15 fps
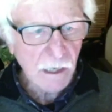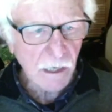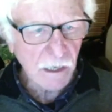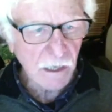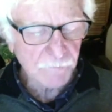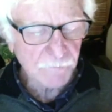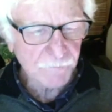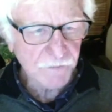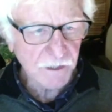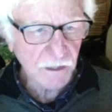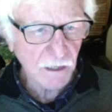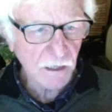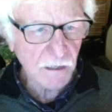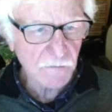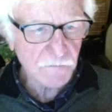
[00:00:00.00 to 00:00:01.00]
the
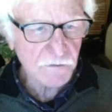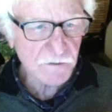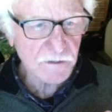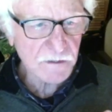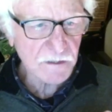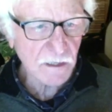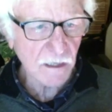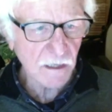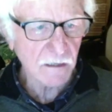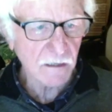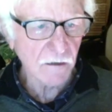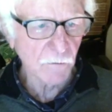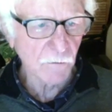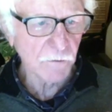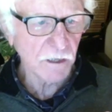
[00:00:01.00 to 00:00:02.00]
arms
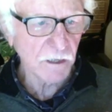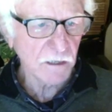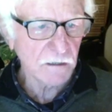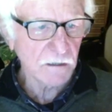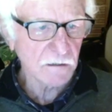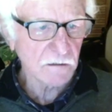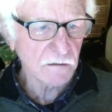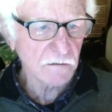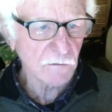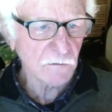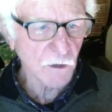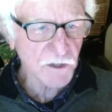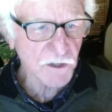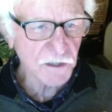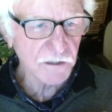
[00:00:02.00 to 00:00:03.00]
lobby in
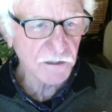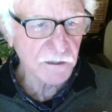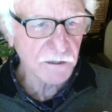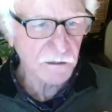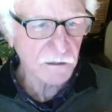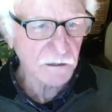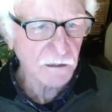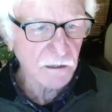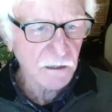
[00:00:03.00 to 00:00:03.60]
Washington